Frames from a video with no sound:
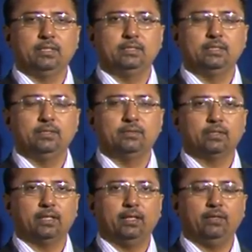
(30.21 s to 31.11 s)
listening to the
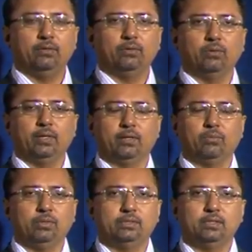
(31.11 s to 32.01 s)
radio, going and
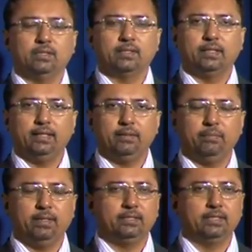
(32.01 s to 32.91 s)
watching a cricket
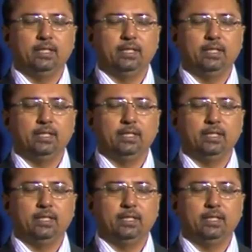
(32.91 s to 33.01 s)
match,